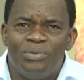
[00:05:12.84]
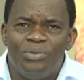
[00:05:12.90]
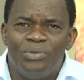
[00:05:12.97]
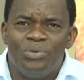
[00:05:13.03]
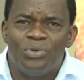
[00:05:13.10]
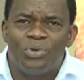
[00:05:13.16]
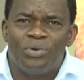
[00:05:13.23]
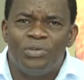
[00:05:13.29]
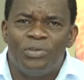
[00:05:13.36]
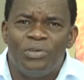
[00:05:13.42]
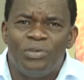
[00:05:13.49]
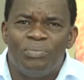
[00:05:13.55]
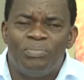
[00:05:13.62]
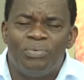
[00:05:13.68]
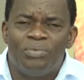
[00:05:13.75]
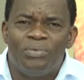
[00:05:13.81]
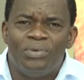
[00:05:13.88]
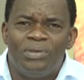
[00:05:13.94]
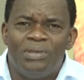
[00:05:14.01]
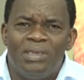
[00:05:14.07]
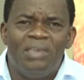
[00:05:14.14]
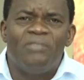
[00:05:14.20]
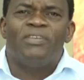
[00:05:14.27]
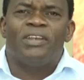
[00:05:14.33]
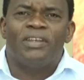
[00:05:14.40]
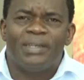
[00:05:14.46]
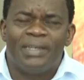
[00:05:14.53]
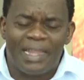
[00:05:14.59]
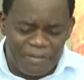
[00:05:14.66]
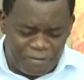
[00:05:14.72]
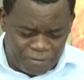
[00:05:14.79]
you know,
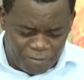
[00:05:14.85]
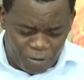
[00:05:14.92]
even left